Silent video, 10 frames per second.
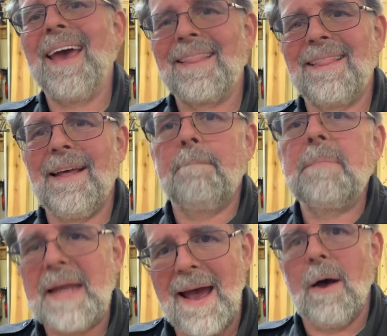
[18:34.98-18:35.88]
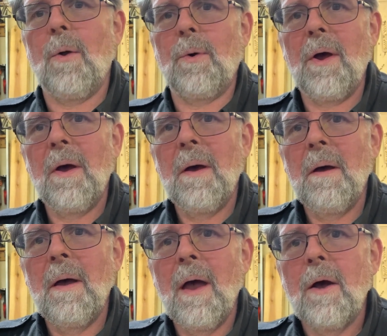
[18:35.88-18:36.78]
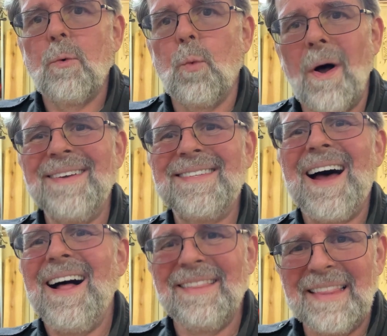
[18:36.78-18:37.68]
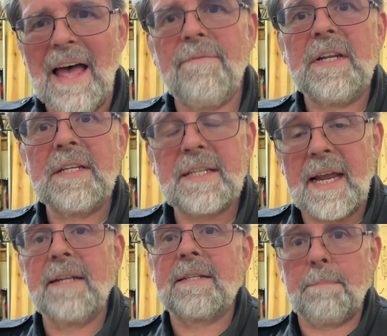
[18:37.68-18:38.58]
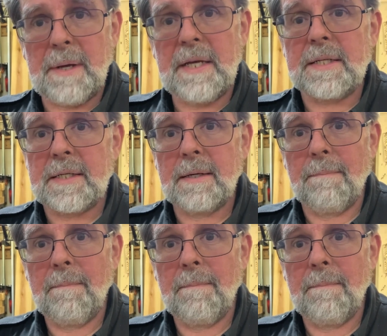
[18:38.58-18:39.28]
get them down was 11 cents a piece.